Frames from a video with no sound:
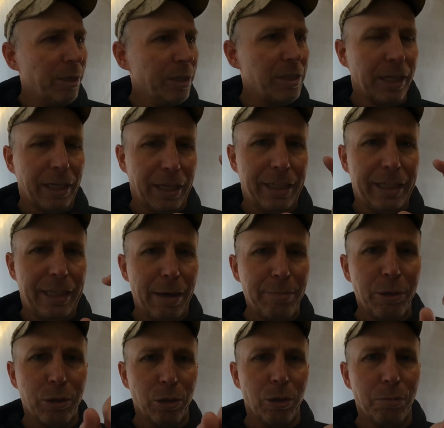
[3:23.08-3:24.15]
But it's like a
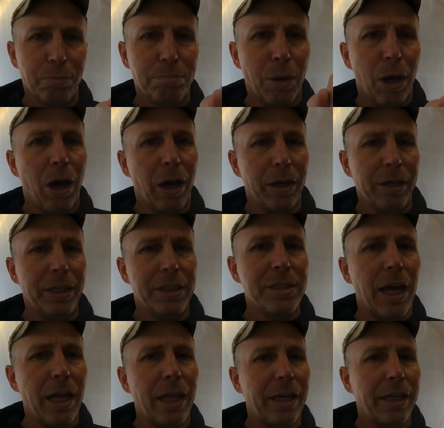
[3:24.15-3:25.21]
chemical bond. It's
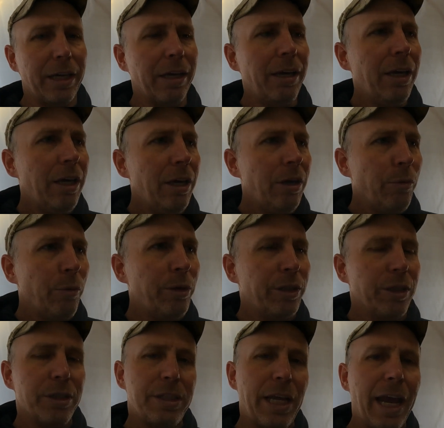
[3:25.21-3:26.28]
not like when
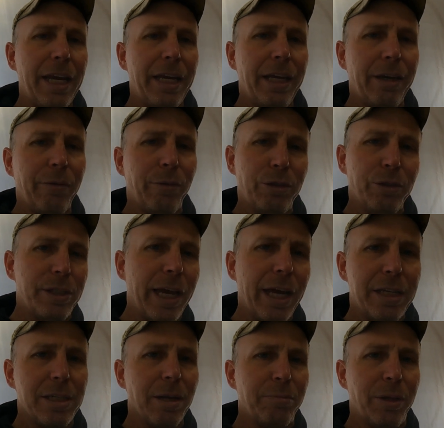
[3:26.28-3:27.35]
you
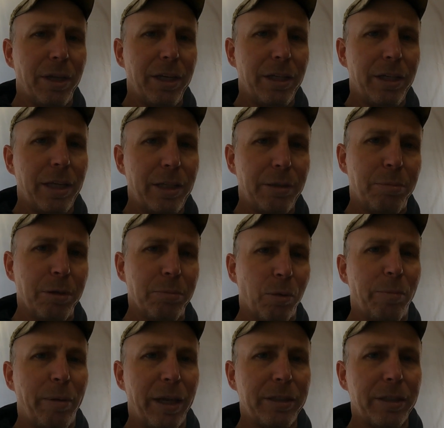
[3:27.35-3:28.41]
sand something and then you put
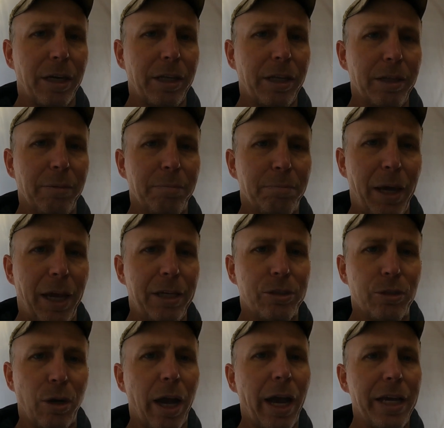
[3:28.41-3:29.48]
more paint on it, the paint
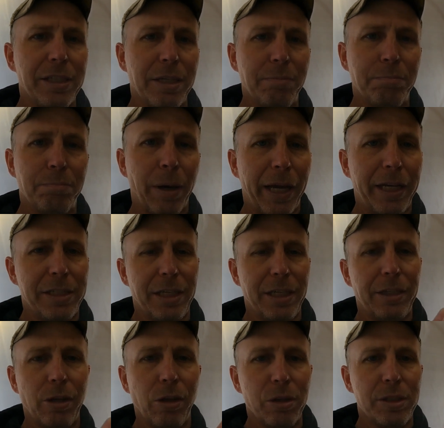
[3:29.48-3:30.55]
dries and bites
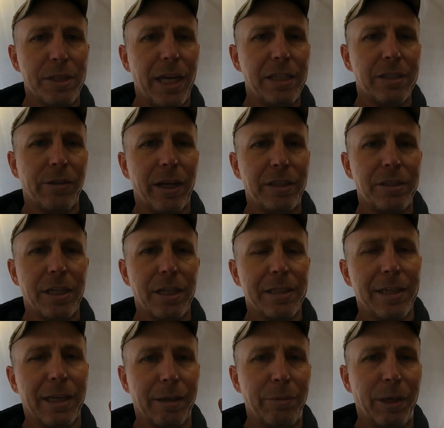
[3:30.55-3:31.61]
into those sand scratches.
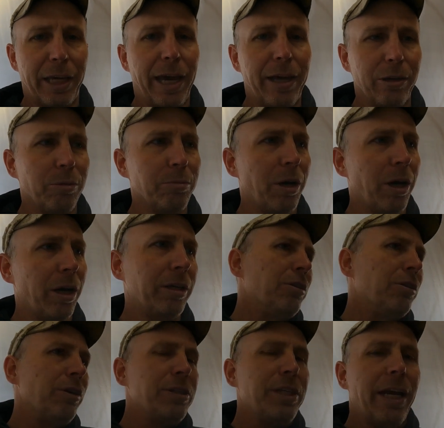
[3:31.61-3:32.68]
That's like a mechanical bond.
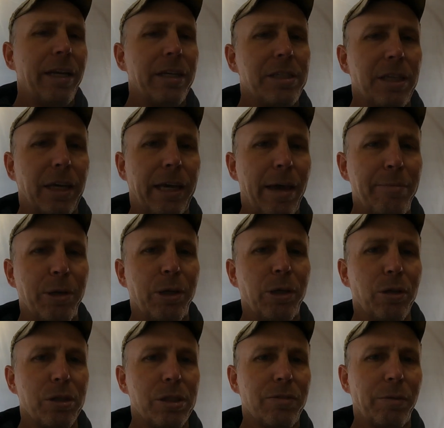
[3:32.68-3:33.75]
So they're saying it's the
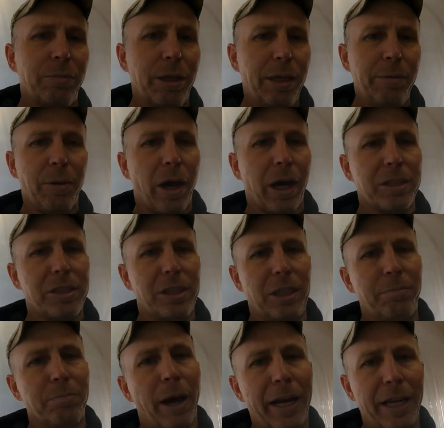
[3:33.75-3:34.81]
chemicals from the
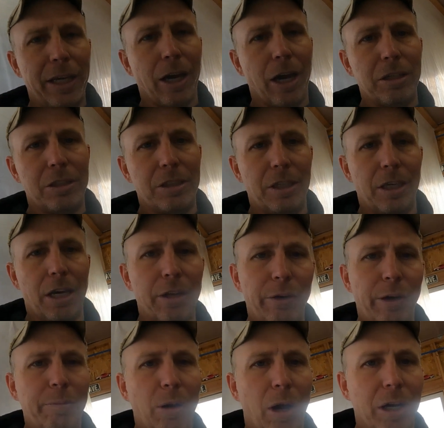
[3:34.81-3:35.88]
epoxy biting onto the other
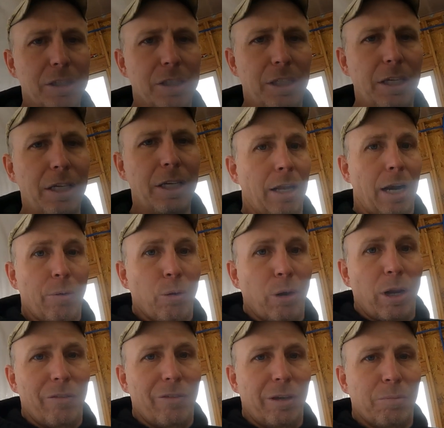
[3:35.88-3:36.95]
epoxy that I
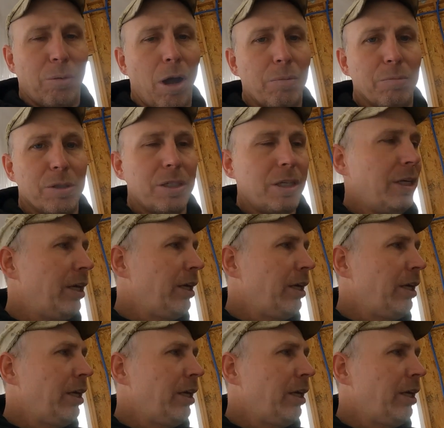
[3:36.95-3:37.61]
won't have any problems.